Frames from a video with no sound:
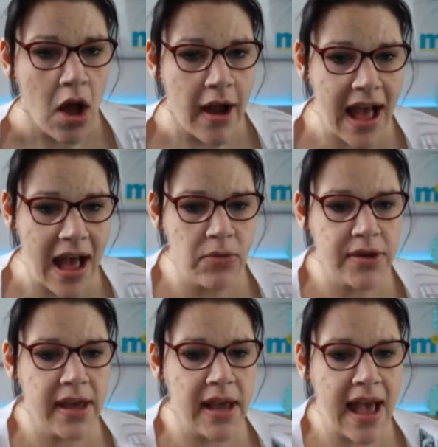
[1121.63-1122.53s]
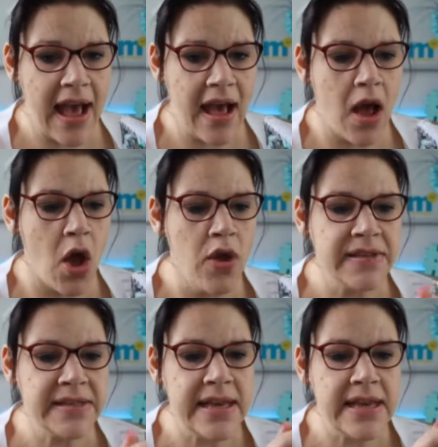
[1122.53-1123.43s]
I am looking at
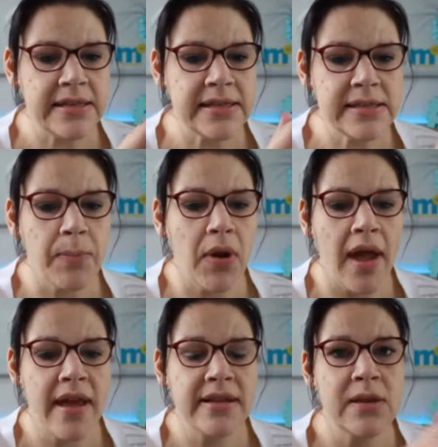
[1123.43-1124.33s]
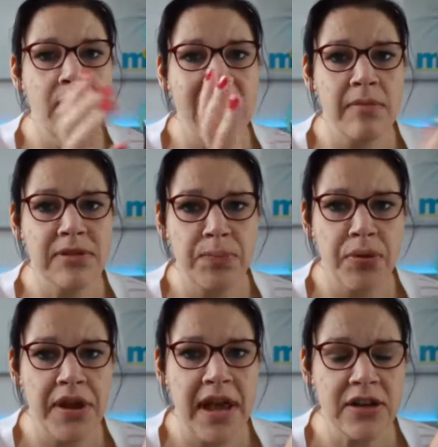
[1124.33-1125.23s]
overseas suppliers that we are able to
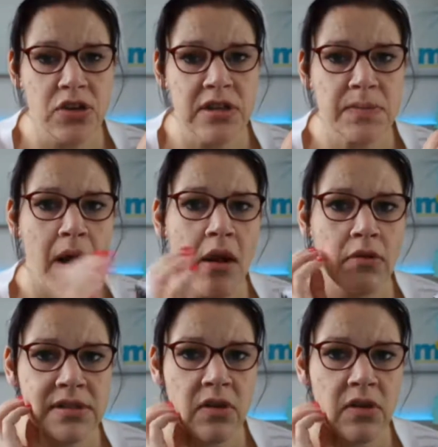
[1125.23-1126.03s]
print and do the spiral,